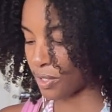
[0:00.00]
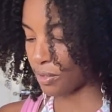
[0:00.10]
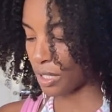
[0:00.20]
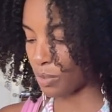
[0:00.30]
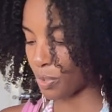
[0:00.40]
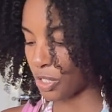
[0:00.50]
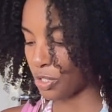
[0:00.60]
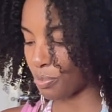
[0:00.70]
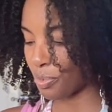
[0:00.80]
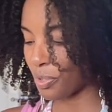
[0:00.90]
to express
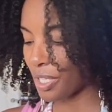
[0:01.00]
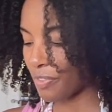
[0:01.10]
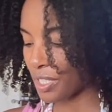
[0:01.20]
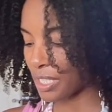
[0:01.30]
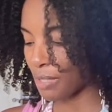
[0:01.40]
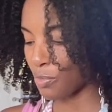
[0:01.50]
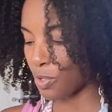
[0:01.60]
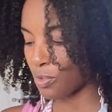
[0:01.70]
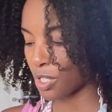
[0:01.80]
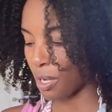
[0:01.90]
your previously
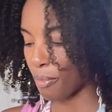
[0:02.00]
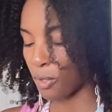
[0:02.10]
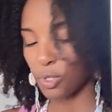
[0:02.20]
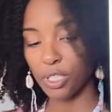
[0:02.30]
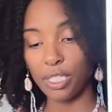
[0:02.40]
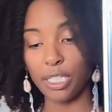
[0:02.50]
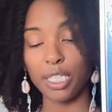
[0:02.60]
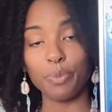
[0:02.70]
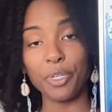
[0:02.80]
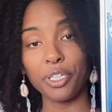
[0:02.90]
mute emotions and
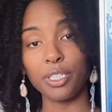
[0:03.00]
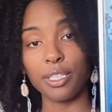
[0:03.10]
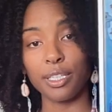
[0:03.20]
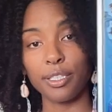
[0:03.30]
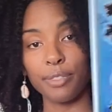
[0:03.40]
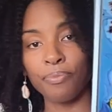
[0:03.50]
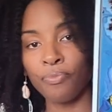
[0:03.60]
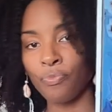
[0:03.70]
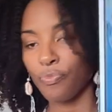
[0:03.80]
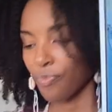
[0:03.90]
experiences.
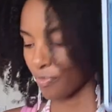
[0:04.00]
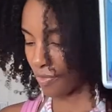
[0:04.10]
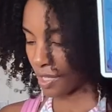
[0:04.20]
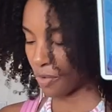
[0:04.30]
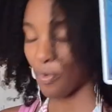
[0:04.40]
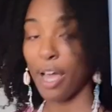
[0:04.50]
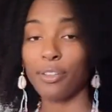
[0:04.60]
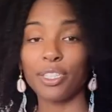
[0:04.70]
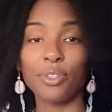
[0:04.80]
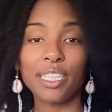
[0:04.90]
Wow,
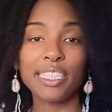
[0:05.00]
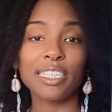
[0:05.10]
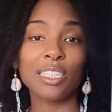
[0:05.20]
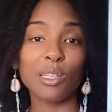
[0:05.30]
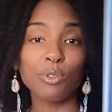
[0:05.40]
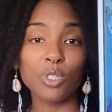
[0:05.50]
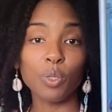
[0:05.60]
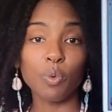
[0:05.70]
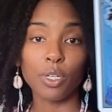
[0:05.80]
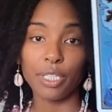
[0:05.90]
so this is lose
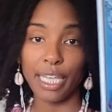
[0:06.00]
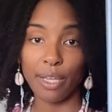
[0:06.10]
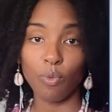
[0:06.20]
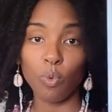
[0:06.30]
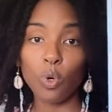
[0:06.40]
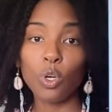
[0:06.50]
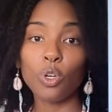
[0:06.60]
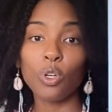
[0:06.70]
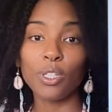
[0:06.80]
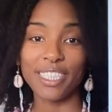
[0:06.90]
the word,
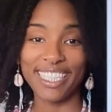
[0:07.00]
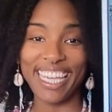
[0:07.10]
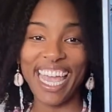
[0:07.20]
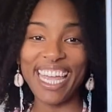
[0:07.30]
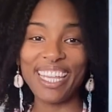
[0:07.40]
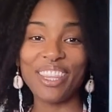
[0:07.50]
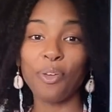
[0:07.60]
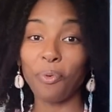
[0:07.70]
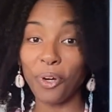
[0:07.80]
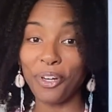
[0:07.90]
world, gain
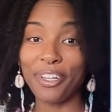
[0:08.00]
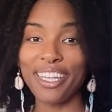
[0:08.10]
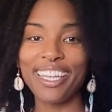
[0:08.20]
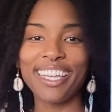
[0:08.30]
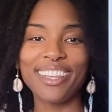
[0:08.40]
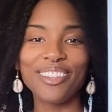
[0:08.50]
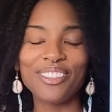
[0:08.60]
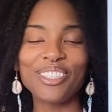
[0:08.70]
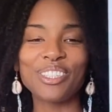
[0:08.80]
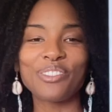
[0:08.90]
the word.
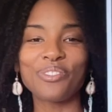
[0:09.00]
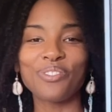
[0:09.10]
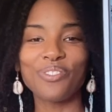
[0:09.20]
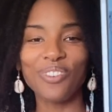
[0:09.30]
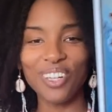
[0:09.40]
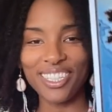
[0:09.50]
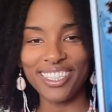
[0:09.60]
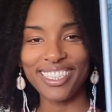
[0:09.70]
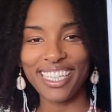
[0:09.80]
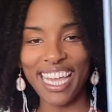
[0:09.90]
Lose the
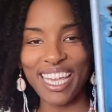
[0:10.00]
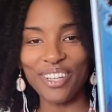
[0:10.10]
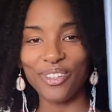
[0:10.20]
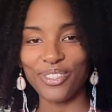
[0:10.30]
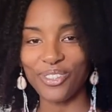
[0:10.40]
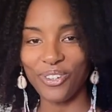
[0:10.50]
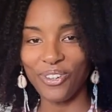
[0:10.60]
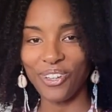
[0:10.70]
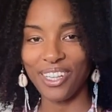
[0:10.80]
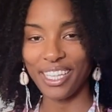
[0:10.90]
world, gain your
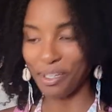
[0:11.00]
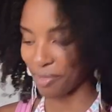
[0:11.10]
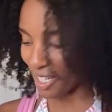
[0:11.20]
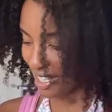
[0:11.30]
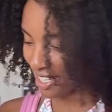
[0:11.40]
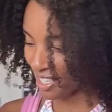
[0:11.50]
soul, Libra.